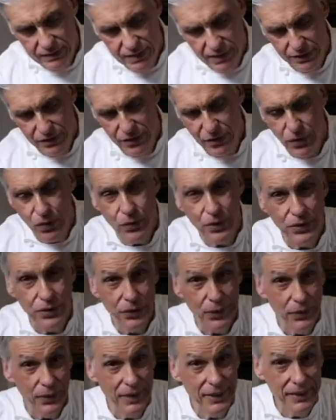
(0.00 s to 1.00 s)
Now you know
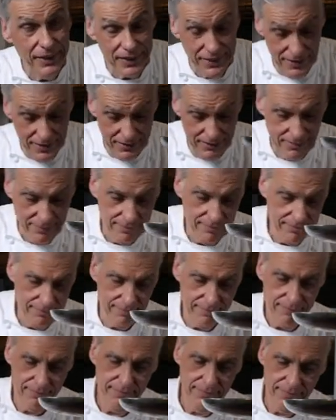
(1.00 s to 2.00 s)
what you're eating
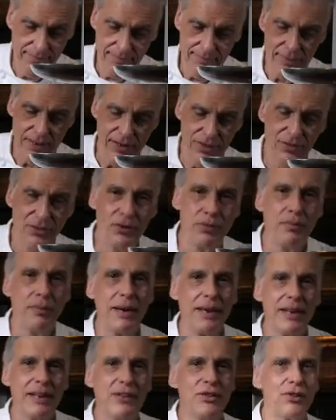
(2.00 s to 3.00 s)
because you
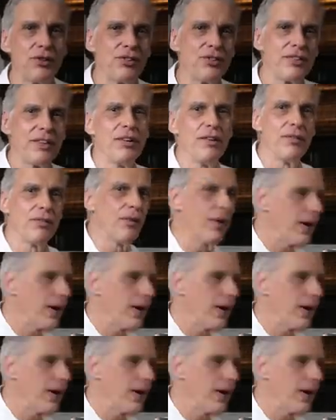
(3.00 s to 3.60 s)
made it yourself,